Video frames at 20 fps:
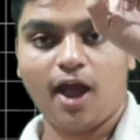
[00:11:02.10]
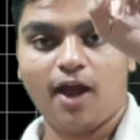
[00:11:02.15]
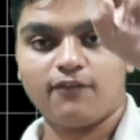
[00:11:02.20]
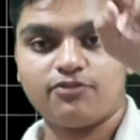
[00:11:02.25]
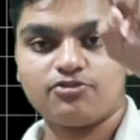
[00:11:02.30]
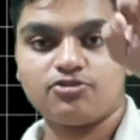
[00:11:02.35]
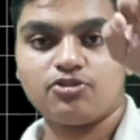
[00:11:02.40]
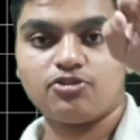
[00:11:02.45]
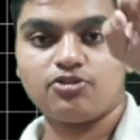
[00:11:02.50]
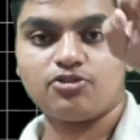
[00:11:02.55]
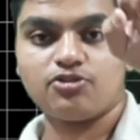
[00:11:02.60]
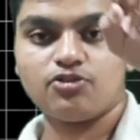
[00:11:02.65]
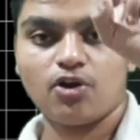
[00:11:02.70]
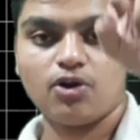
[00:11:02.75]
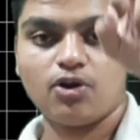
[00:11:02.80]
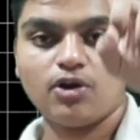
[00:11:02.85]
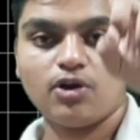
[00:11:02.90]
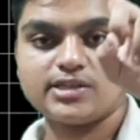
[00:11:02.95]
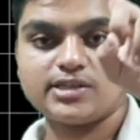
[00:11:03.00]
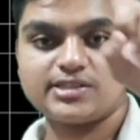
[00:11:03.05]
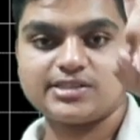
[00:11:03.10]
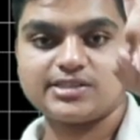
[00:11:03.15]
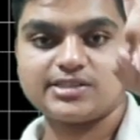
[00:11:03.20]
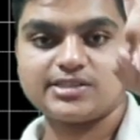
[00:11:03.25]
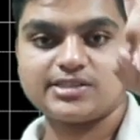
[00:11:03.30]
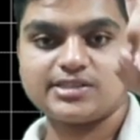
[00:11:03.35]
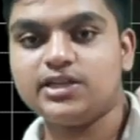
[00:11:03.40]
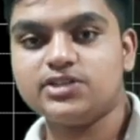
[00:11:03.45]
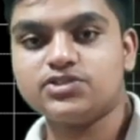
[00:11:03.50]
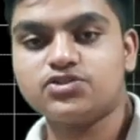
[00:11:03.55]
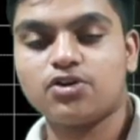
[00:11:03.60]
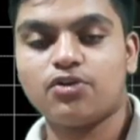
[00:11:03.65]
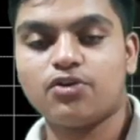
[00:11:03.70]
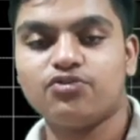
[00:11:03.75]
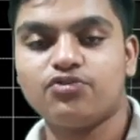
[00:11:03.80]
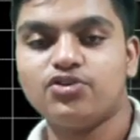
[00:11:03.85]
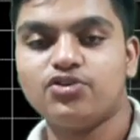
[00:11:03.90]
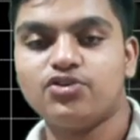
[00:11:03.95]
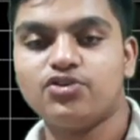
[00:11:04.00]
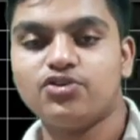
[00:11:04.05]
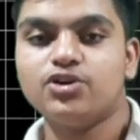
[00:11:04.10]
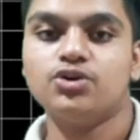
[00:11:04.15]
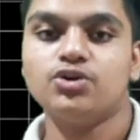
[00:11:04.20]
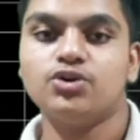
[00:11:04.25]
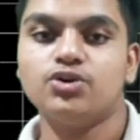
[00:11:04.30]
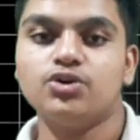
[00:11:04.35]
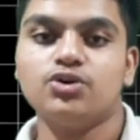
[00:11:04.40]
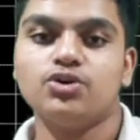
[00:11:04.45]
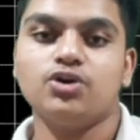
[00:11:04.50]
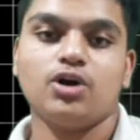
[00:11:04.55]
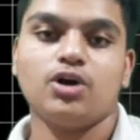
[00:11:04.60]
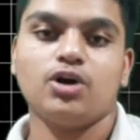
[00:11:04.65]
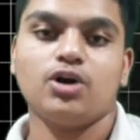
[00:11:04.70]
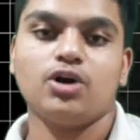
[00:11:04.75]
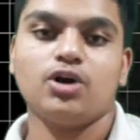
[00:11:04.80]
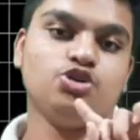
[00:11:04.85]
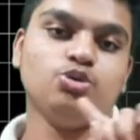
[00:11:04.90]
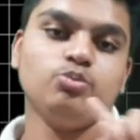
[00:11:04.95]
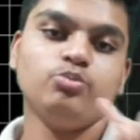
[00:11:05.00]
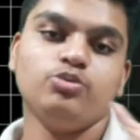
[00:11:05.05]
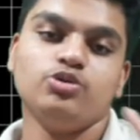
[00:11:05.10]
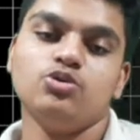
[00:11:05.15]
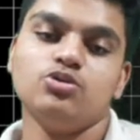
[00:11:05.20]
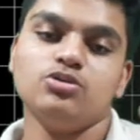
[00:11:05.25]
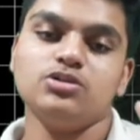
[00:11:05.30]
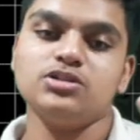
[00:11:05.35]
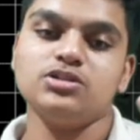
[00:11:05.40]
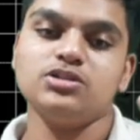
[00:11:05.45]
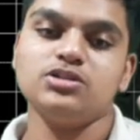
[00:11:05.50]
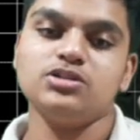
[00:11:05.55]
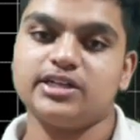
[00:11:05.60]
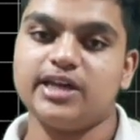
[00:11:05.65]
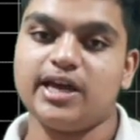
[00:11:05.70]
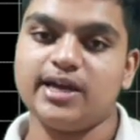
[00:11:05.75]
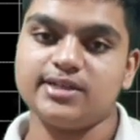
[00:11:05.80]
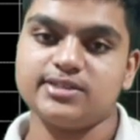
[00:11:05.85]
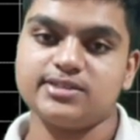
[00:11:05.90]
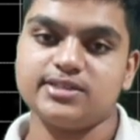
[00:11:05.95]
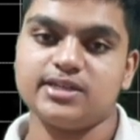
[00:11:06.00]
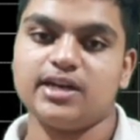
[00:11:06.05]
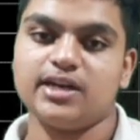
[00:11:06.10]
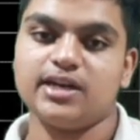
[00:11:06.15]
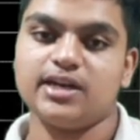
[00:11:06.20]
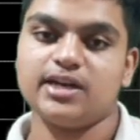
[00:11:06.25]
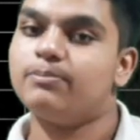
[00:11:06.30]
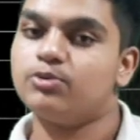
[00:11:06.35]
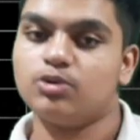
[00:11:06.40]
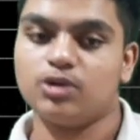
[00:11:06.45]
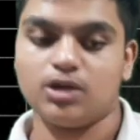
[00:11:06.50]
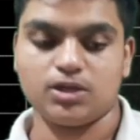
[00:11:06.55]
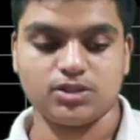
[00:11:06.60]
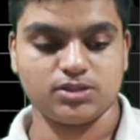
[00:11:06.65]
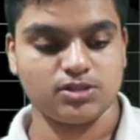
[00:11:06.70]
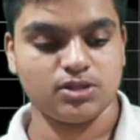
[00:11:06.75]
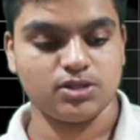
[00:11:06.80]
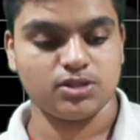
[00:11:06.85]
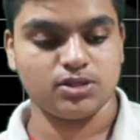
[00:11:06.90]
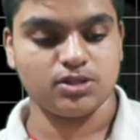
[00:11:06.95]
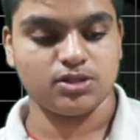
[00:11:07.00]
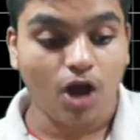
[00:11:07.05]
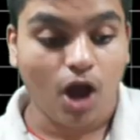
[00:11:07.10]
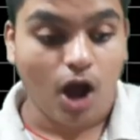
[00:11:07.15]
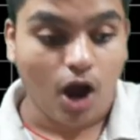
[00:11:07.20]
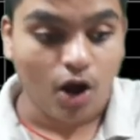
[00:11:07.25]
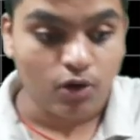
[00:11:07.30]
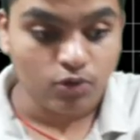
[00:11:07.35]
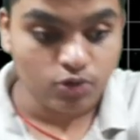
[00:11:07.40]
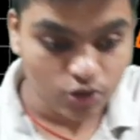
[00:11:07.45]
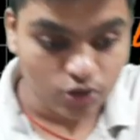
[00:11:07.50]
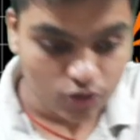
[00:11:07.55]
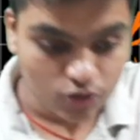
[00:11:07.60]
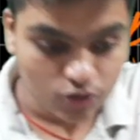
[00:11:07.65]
you have to follow a series of tubules and ducts and ampullas. Now, how